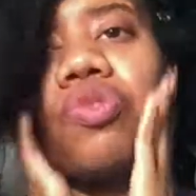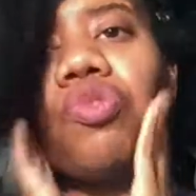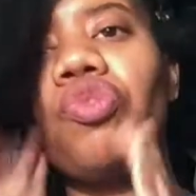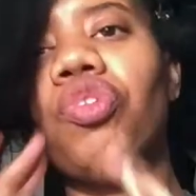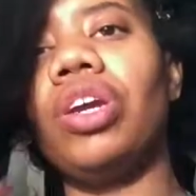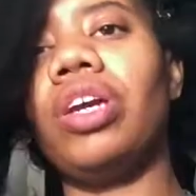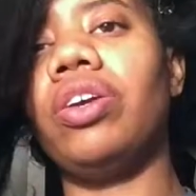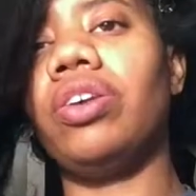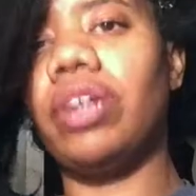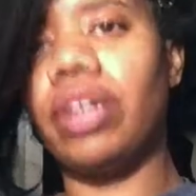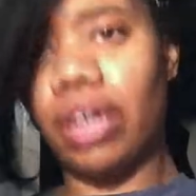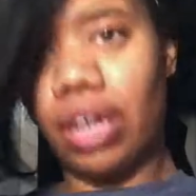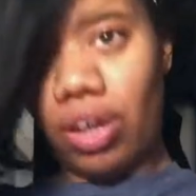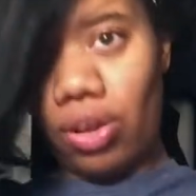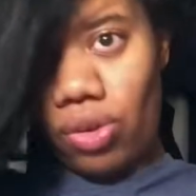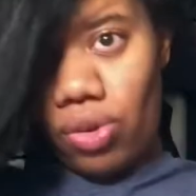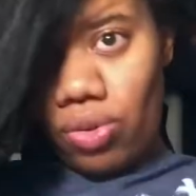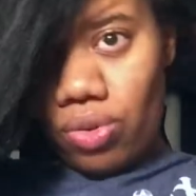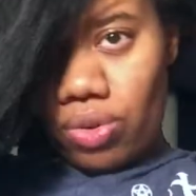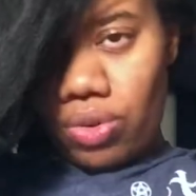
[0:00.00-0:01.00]
figuring
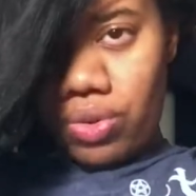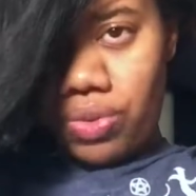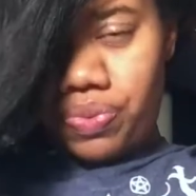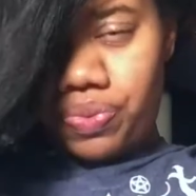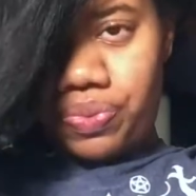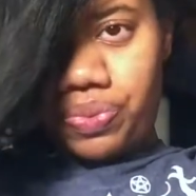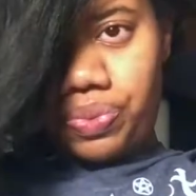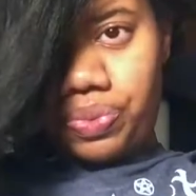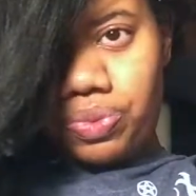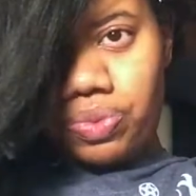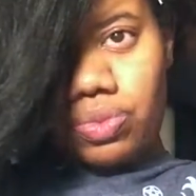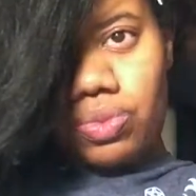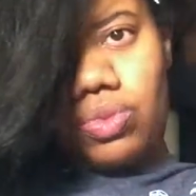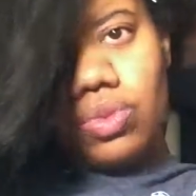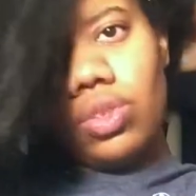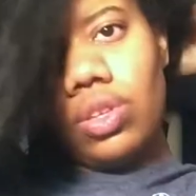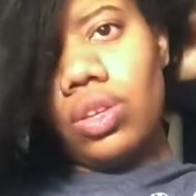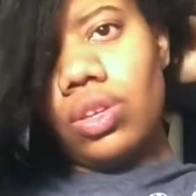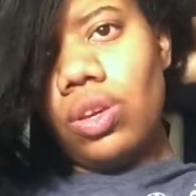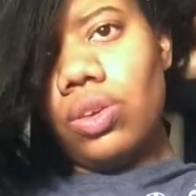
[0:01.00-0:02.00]
out
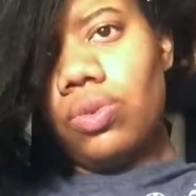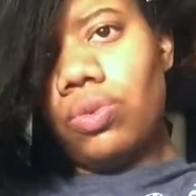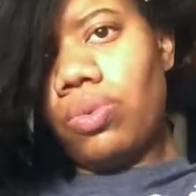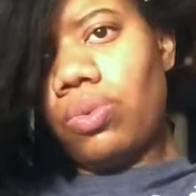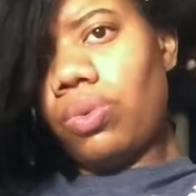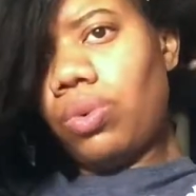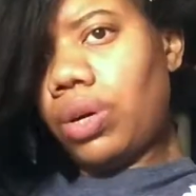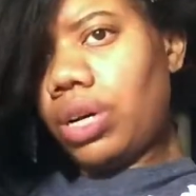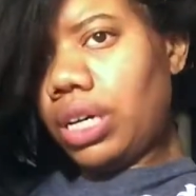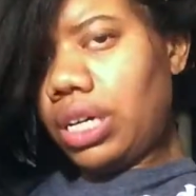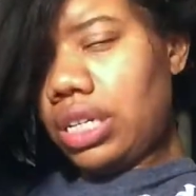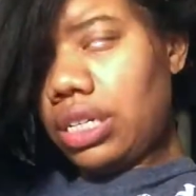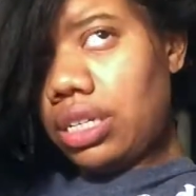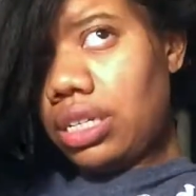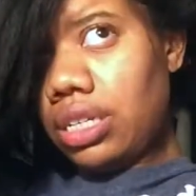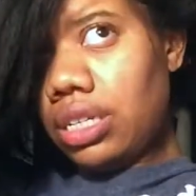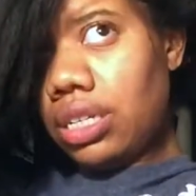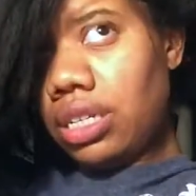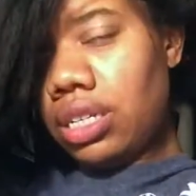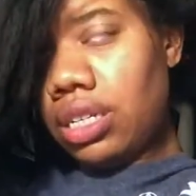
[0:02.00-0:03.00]

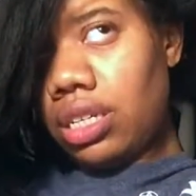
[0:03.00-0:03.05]
what